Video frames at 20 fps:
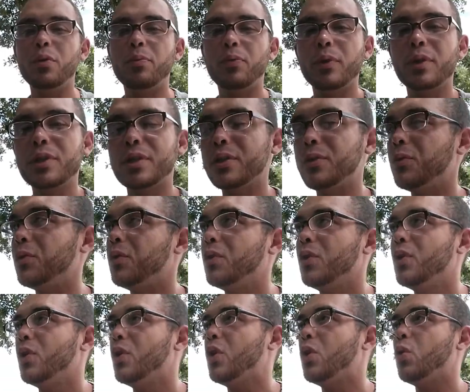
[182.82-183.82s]
in prison?
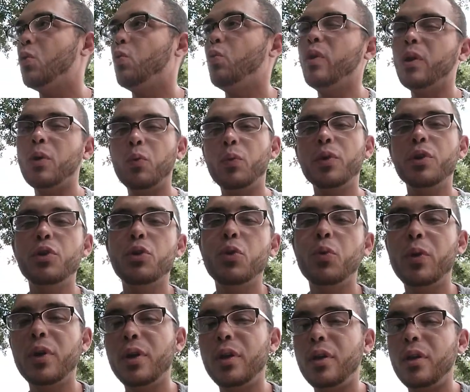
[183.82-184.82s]
When were
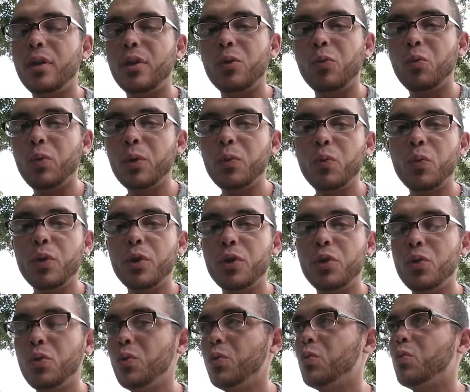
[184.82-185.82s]

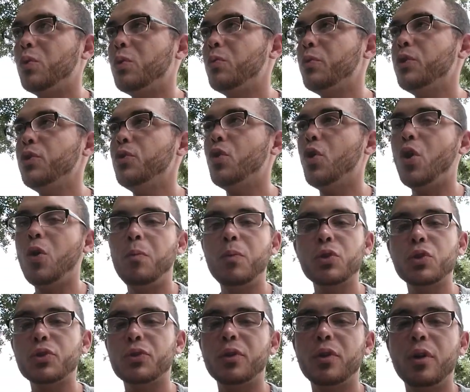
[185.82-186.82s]
you
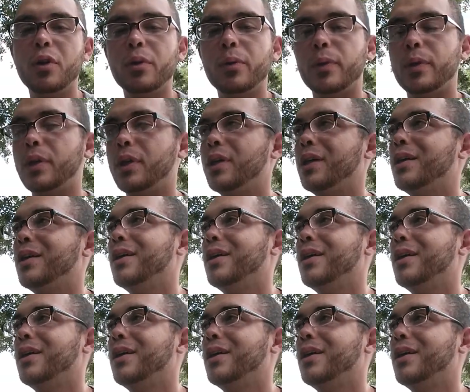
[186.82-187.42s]
homeless or hungry?